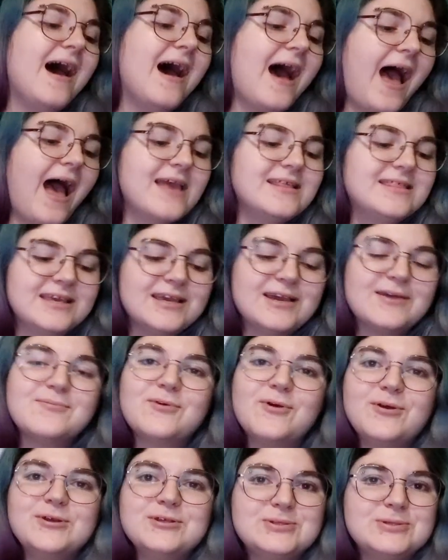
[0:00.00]
I think I'm
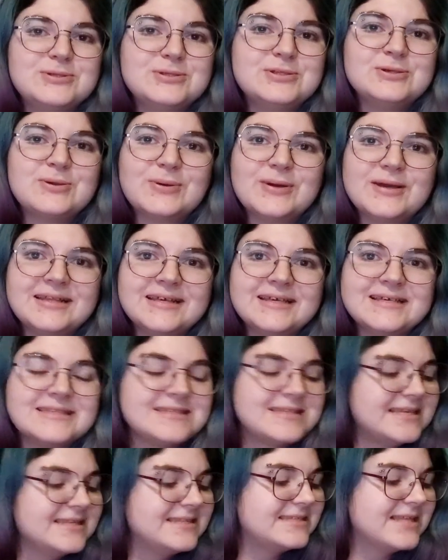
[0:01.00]
going to enjoy
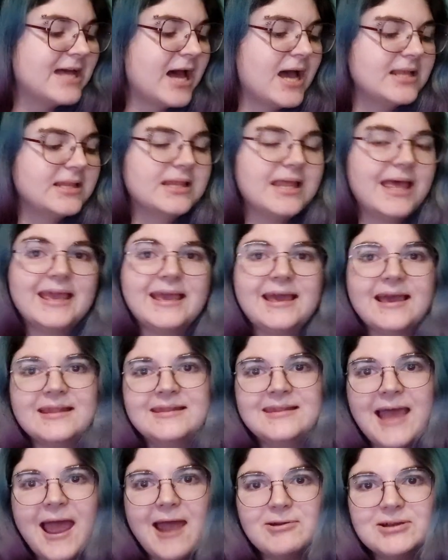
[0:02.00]
this. It's not like a
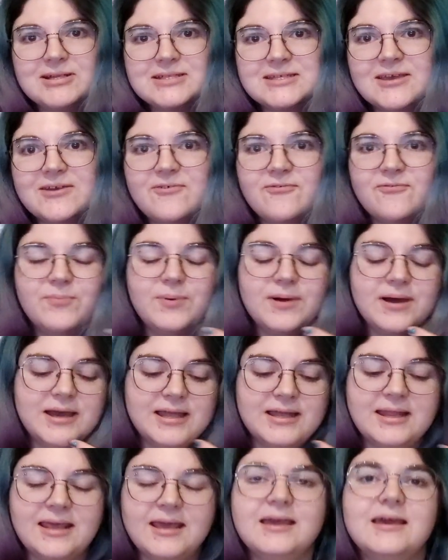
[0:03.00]
narrative,
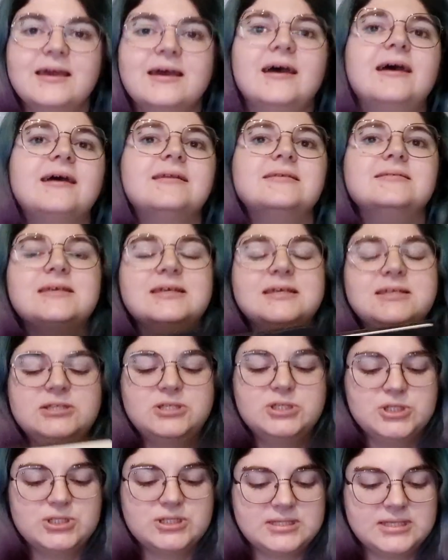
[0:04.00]
and
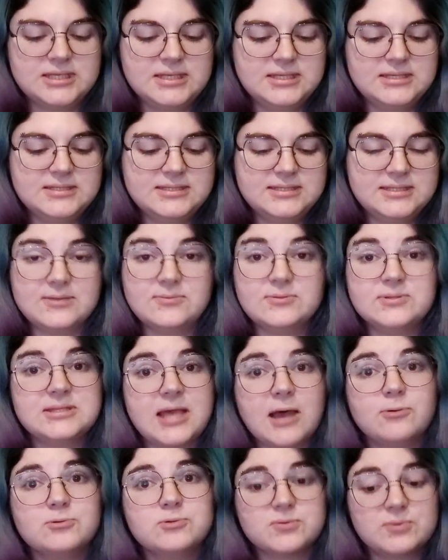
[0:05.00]
it
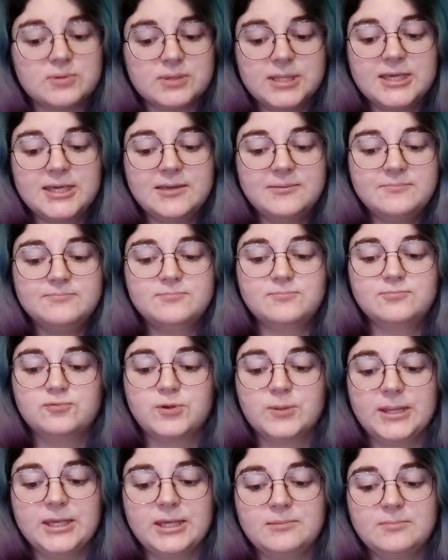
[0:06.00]
sounds really,
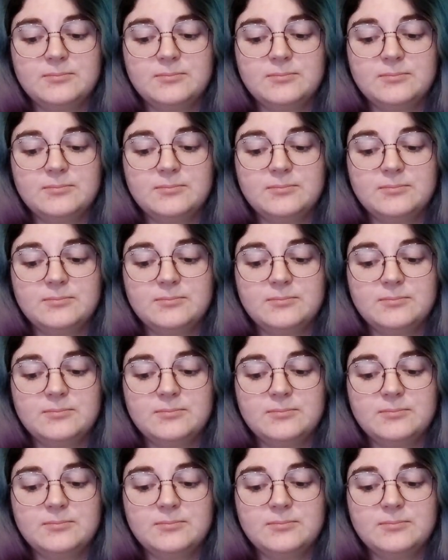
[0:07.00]
really